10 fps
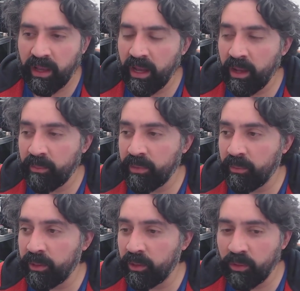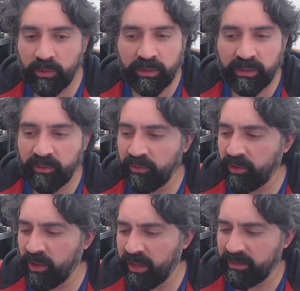That'll be cool. There's a
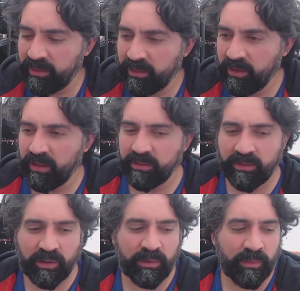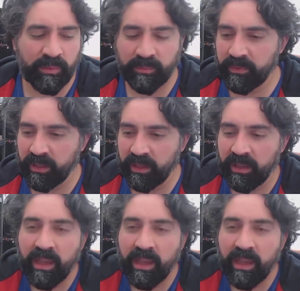fly. Gosh, horrible. Okay.